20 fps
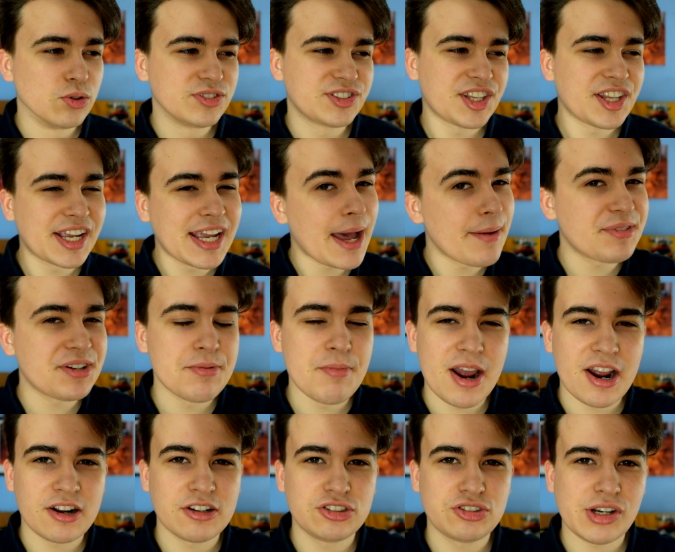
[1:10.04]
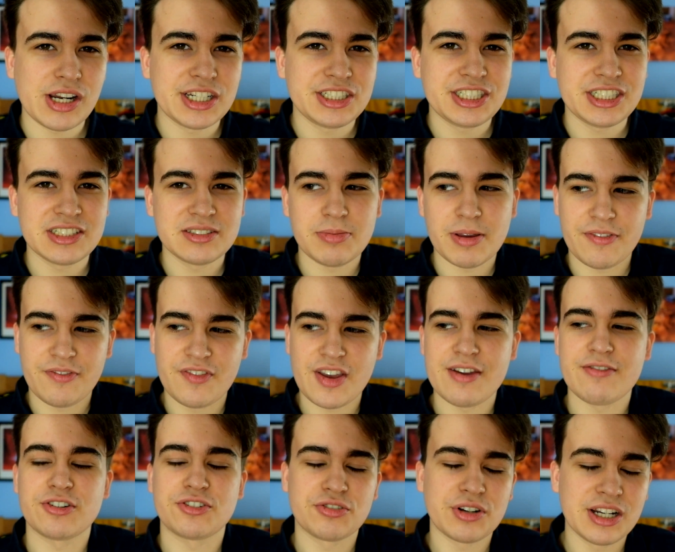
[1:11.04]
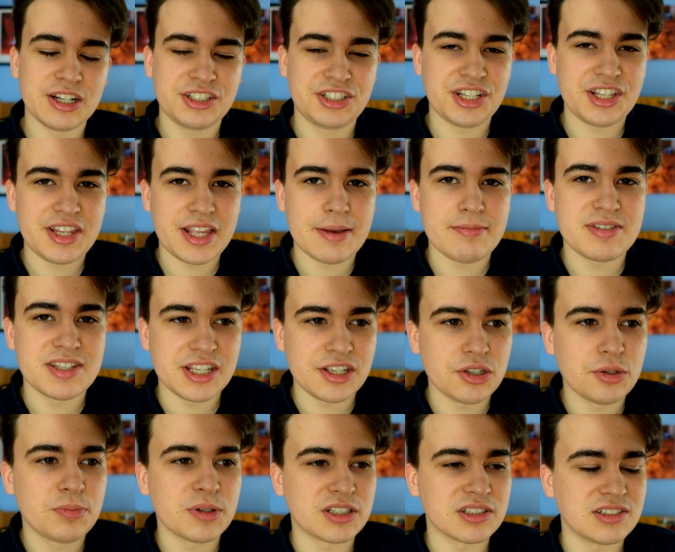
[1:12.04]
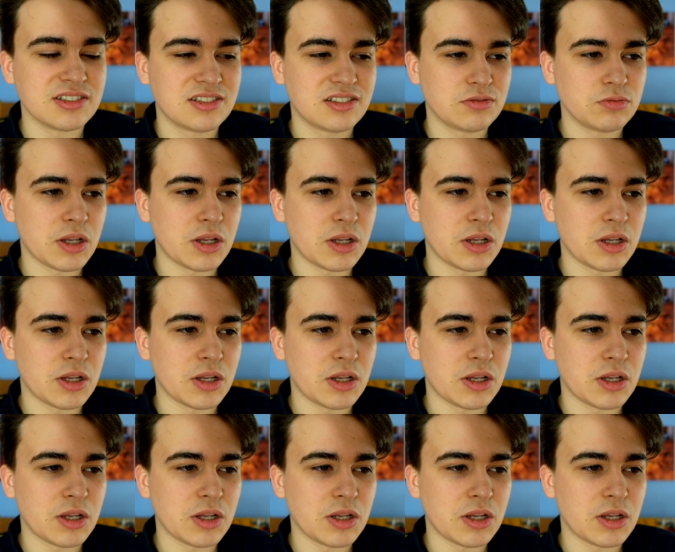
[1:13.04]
Also, the Captain America trilogy is my favorite trilogy in the MCU because,